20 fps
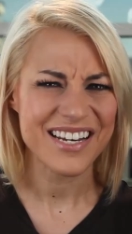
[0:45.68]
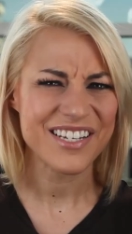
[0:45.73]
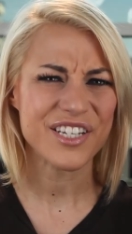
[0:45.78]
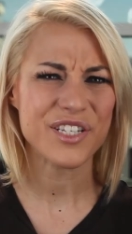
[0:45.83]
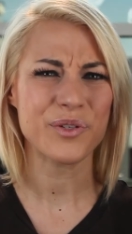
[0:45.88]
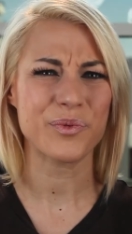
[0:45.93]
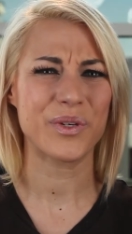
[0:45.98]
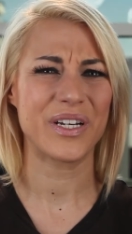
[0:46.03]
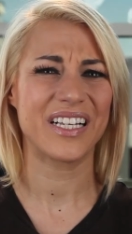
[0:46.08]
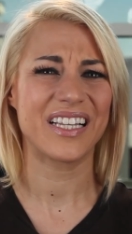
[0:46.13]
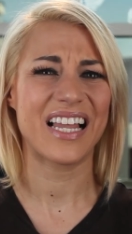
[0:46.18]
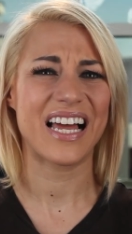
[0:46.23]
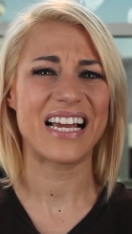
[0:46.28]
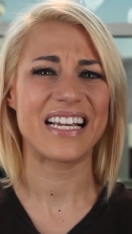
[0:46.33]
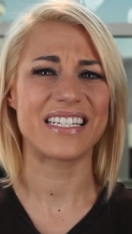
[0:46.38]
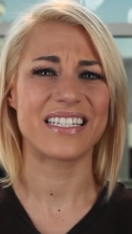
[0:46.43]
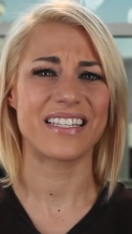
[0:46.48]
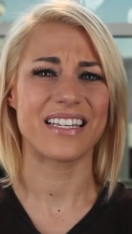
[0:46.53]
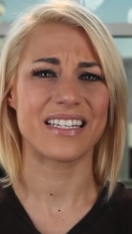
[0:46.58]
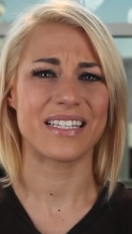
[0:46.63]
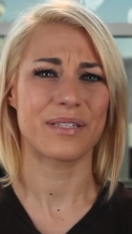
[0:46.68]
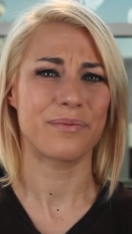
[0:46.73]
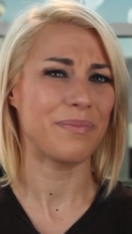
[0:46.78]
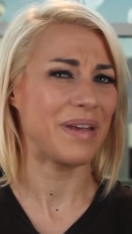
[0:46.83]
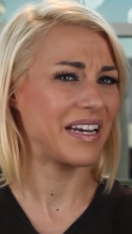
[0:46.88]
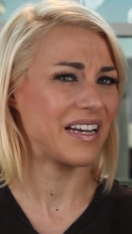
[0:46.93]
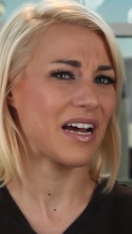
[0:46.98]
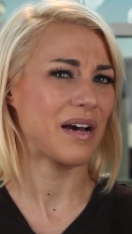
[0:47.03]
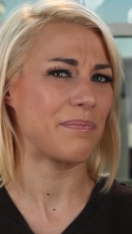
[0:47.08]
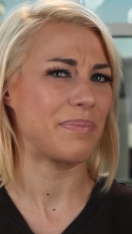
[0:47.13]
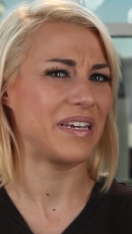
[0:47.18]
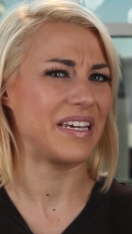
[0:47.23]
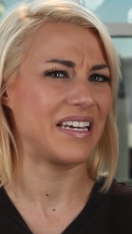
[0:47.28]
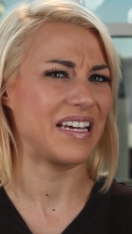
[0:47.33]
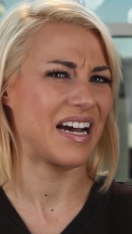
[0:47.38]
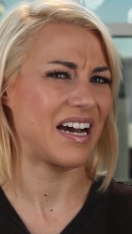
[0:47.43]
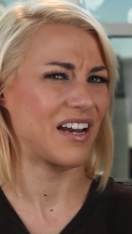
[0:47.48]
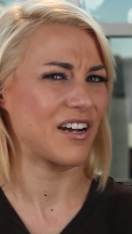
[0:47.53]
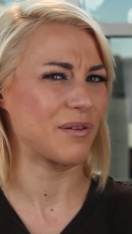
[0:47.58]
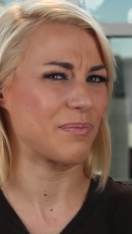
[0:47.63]
just realized this may not be
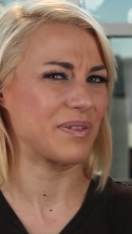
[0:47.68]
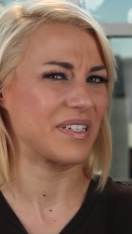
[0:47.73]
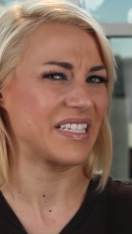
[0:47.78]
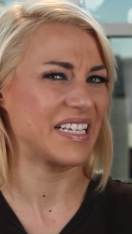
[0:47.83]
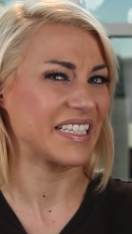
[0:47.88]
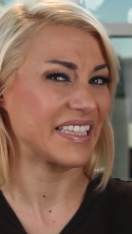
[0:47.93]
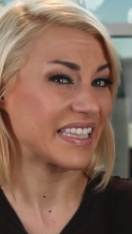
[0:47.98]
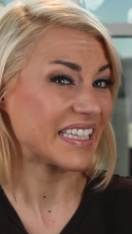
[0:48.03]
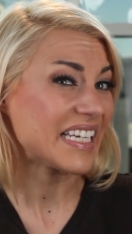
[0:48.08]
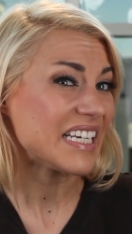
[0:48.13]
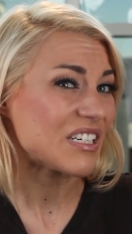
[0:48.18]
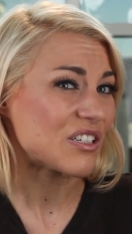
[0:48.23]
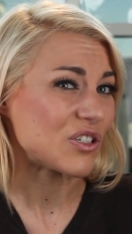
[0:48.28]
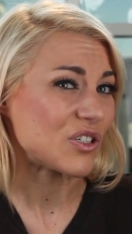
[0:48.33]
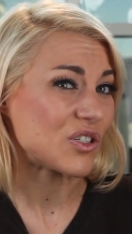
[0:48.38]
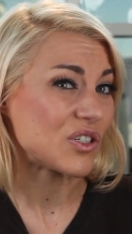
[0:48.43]
one hundred percent legal,